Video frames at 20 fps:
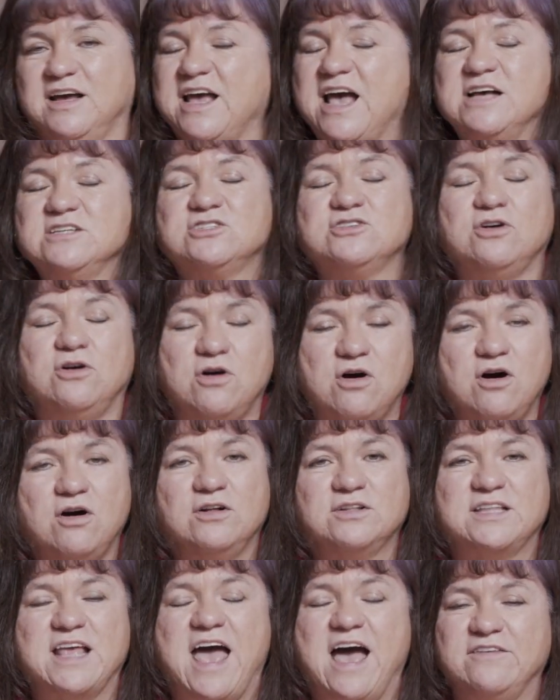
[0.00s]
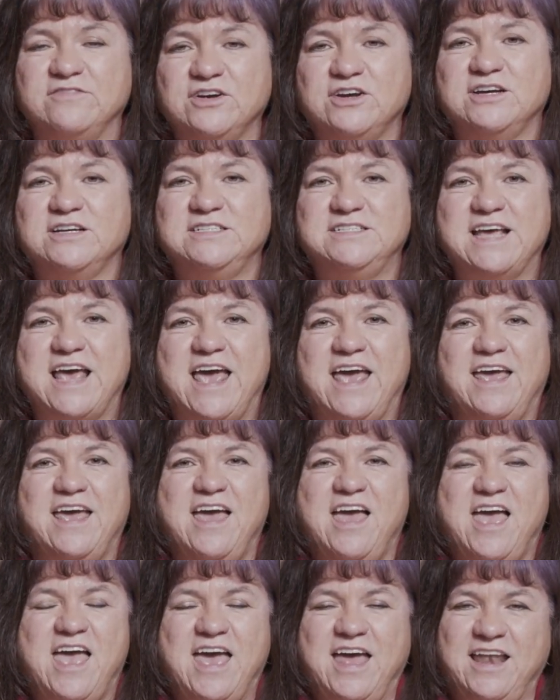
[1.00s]
Cheshel Holt, have a good day.
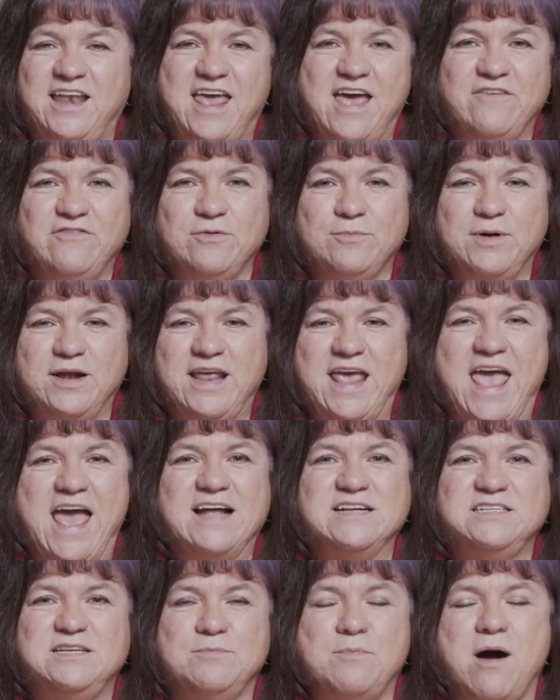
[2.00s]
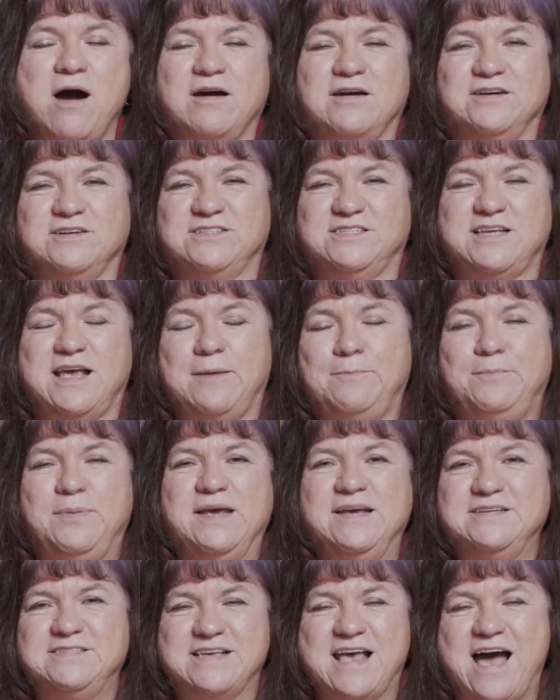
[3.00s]
And everybody, Auntie Margot saying
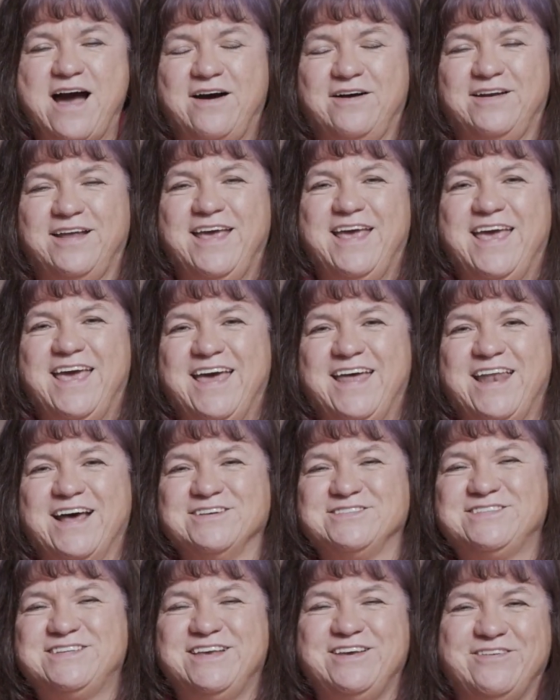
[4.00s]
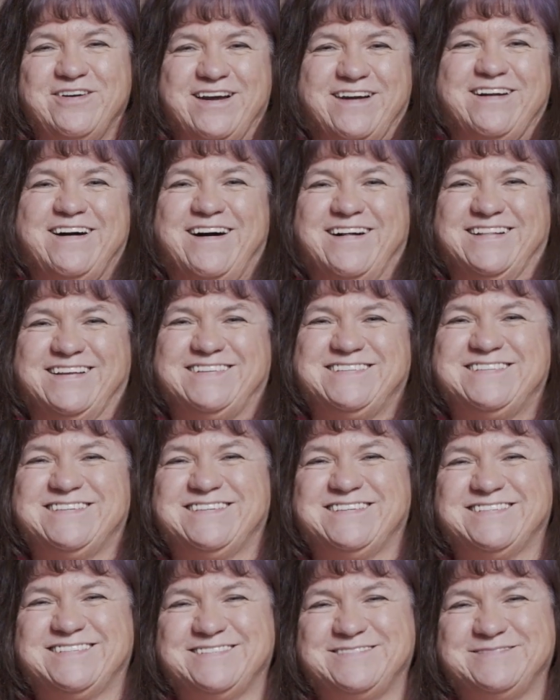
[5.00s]
peace out, and I'll see you at college.